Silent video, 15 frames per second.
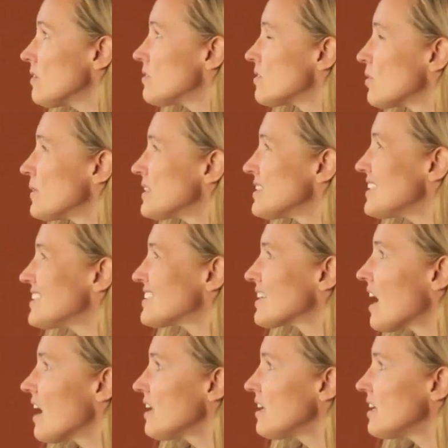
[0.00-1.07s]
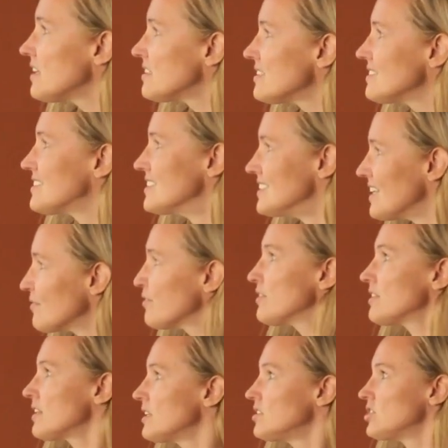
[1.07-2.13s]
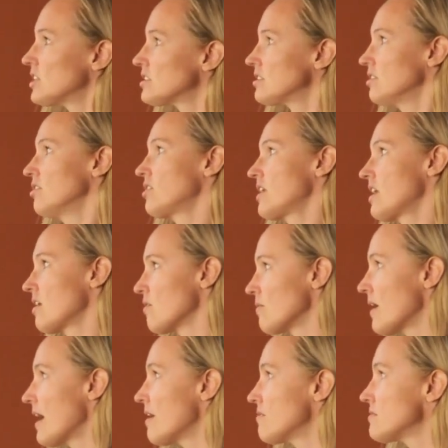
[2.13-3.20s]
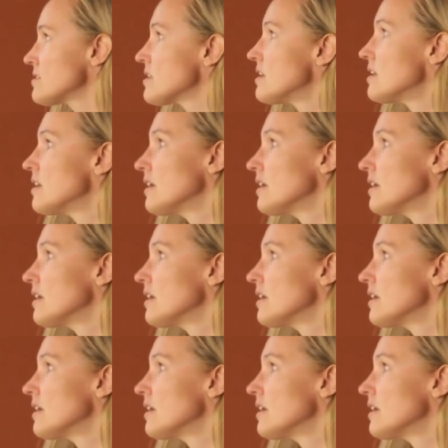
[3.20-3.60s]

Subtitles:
So it's different than just looking around.